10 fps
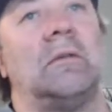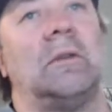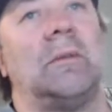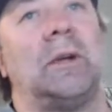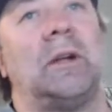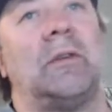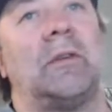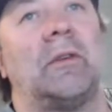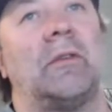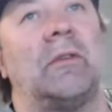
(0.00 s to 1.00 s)

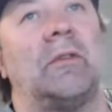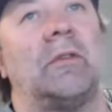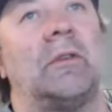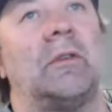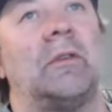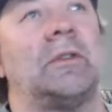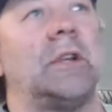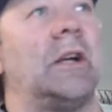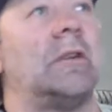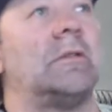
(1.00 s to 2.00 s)
Remnant, extrusions,
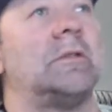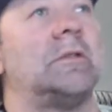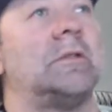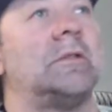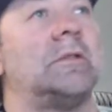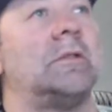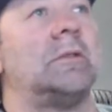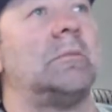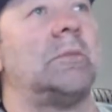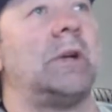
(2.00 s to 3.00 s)
channels,
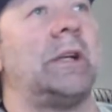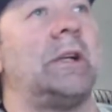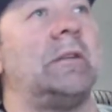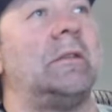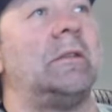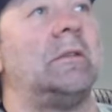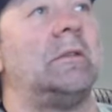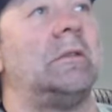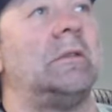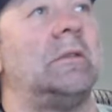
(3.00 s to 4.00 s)
plate,
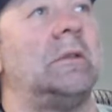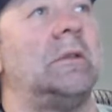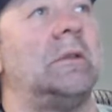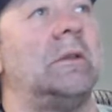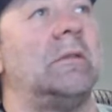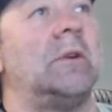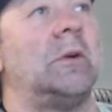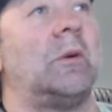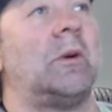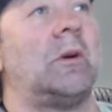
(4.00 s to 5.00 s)

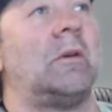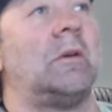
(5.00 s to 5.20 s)
view all.